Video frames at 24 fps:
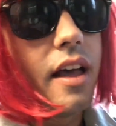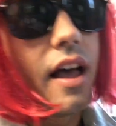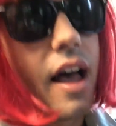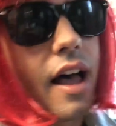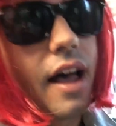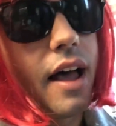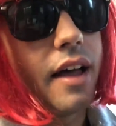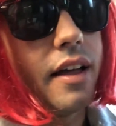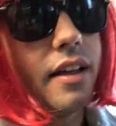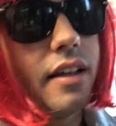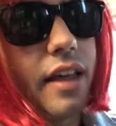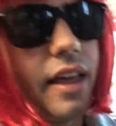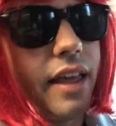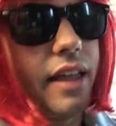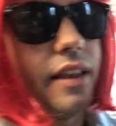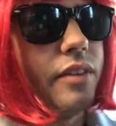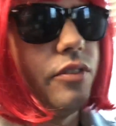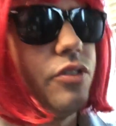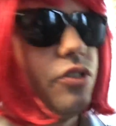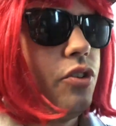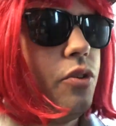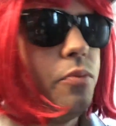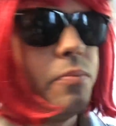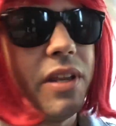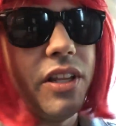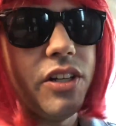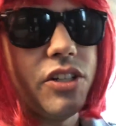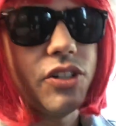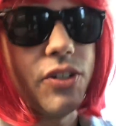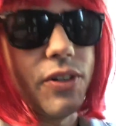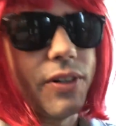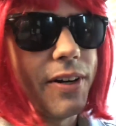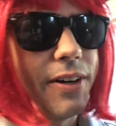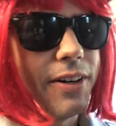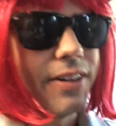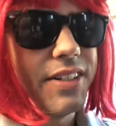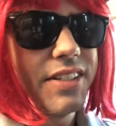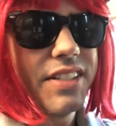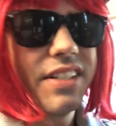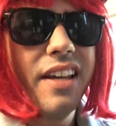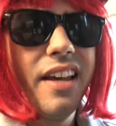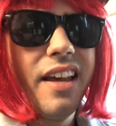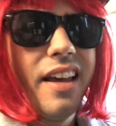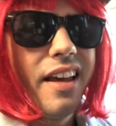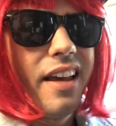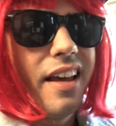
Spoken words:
And too many sugars.